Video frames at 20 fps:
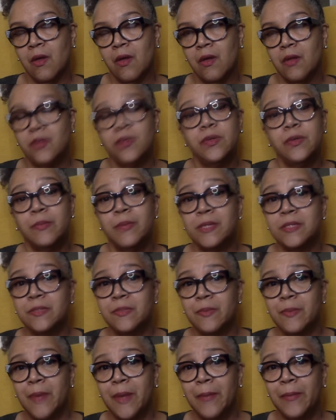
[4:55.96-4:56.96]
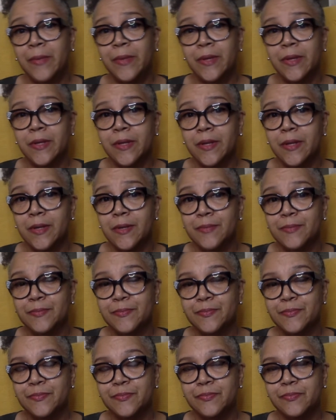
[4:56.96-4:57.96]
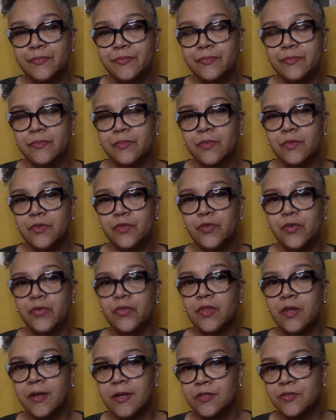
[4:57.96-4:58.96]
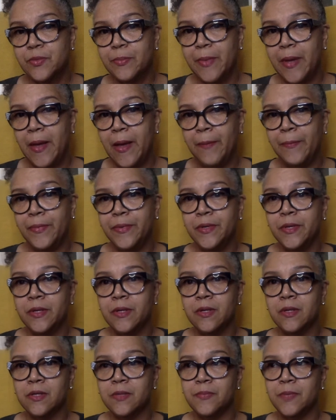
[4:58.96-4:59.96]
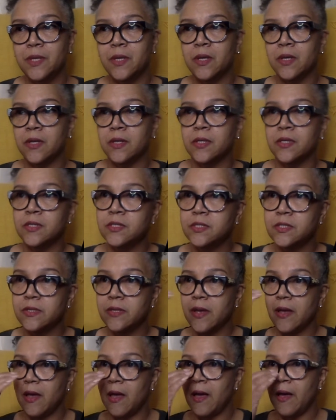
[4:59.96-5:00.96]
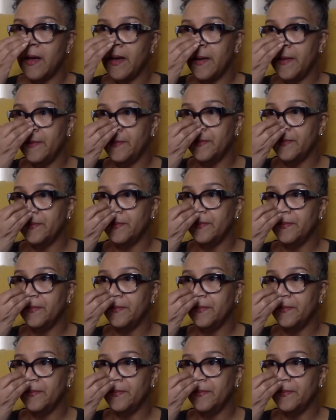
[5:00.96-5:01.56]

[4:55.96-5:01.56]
to the best of my ability certain things from happening, because I'm